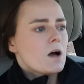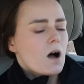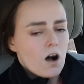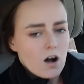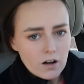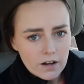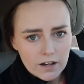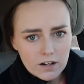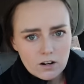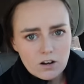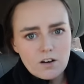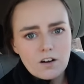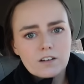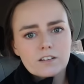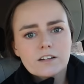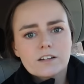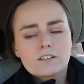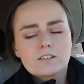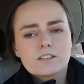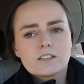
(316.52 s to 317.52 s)
I'll get a
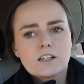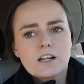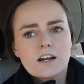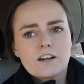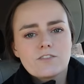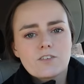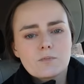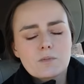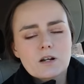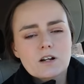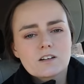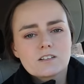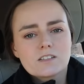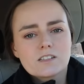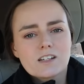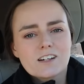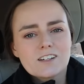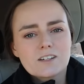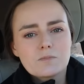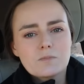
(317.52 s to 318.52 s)
call later today from a nurse
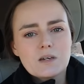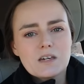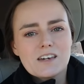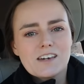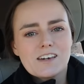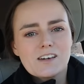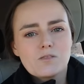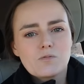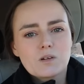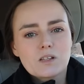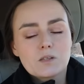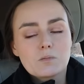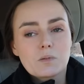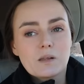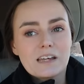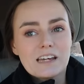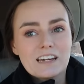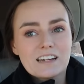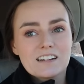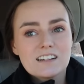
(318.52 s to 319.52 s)
telling me what the
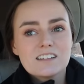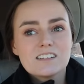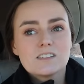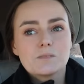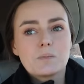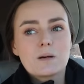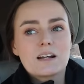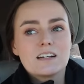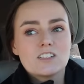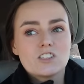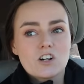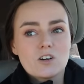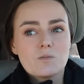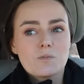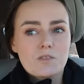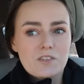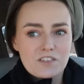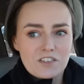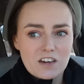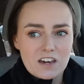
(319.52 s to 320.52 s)
plan is, but I
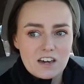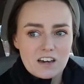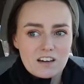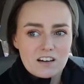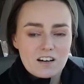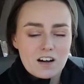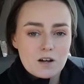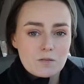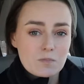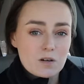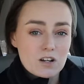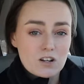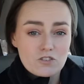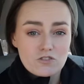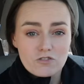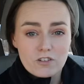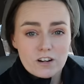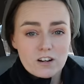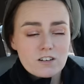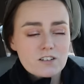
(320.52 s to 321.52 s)
don't think I'm going to
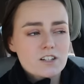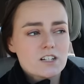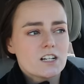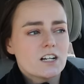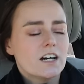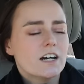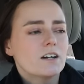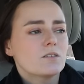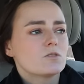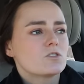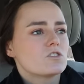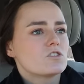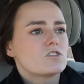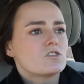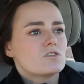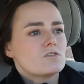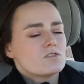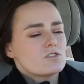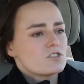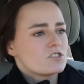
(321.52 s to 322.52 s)
trigger tonight, which
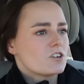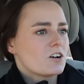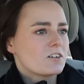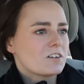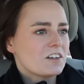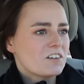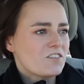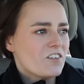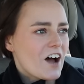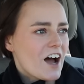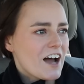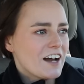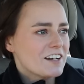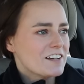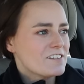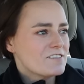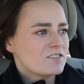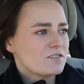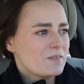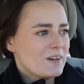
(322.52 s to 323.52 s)
is totally fine.
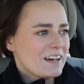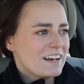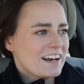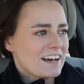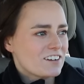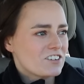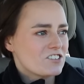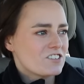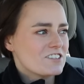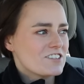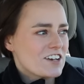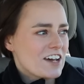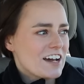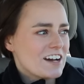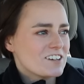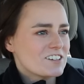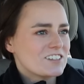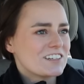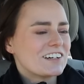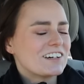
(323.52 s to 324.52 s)
Gives me an extra day
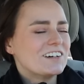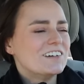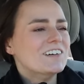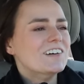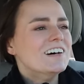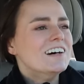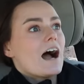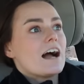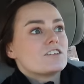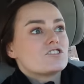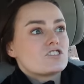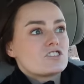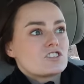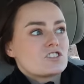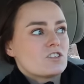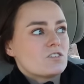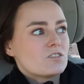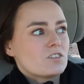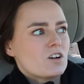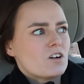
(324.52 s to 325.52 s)
or two. I
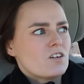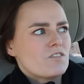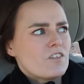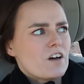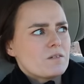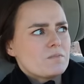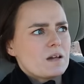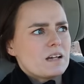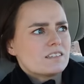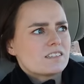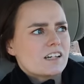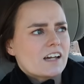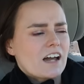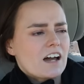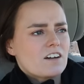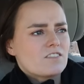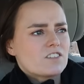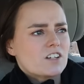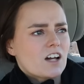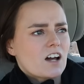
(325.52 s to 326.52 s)
just don't know if that means I
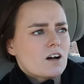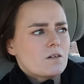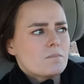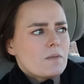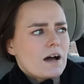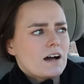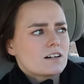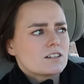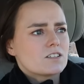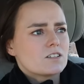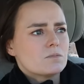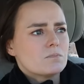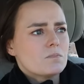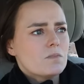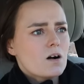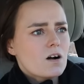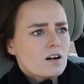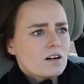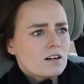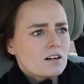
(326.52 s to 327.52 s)
have to come back
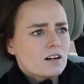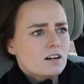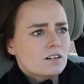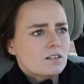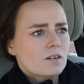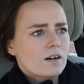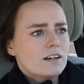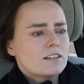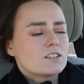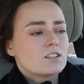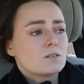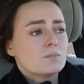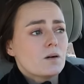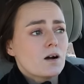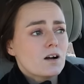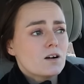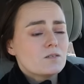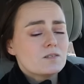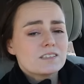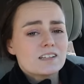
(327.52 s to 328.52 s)
tomorrow, and
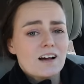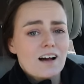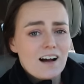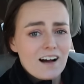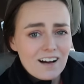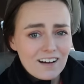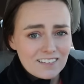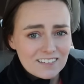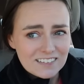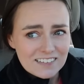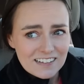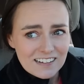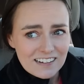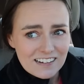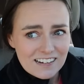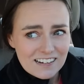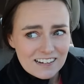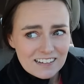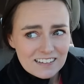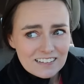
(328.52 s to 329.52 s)
tomorrow is a
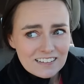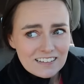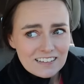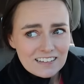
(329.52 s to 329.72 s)
holiday.